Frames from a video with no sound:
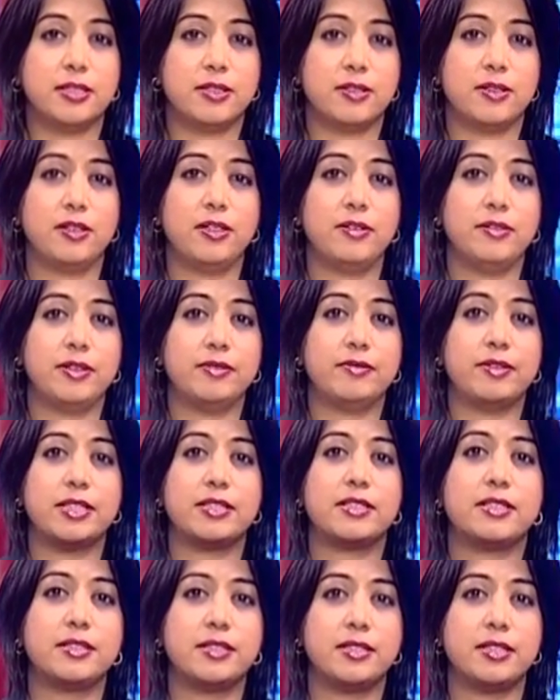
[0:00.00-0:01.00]
A lot of
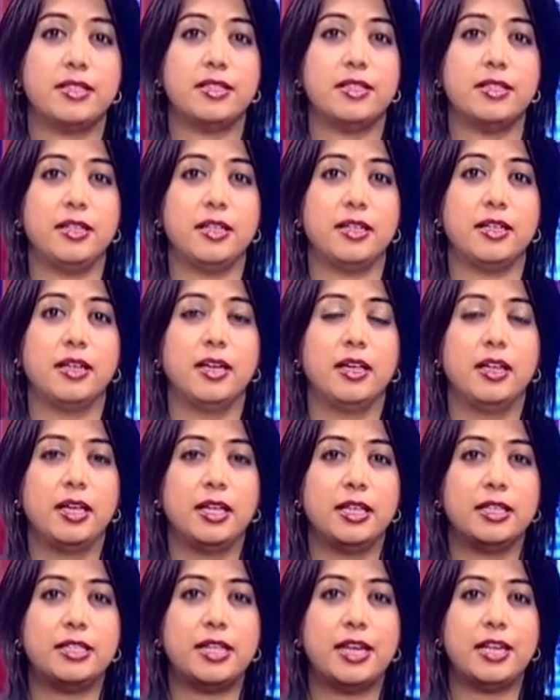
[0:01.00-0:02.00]
investors in India
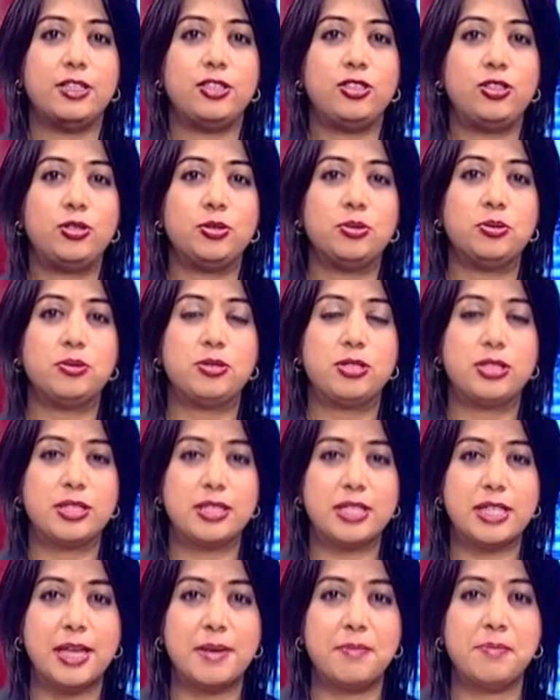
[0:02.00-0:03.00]
tend to
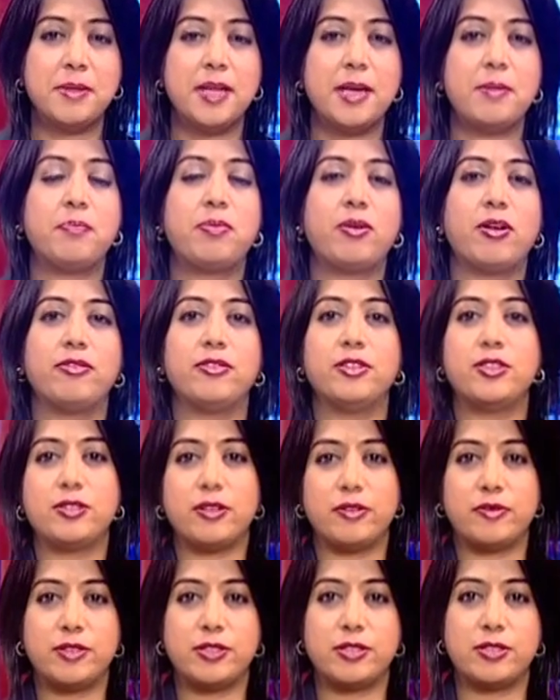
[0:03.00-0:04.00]
skim their profits
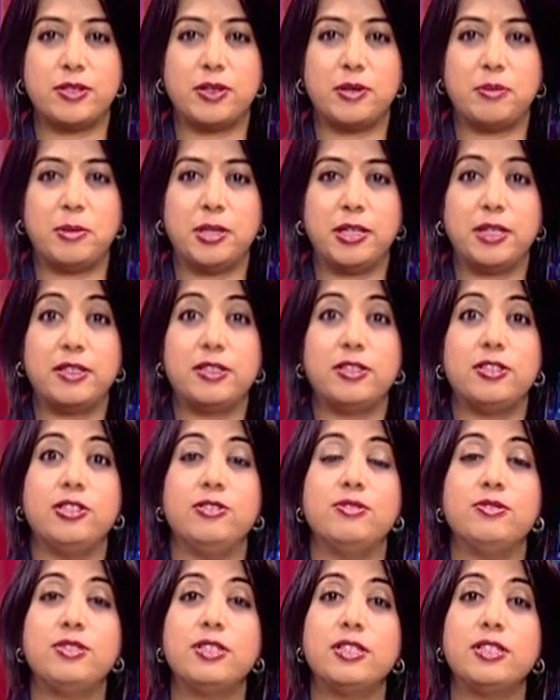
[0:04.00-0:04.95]
off the stock market and use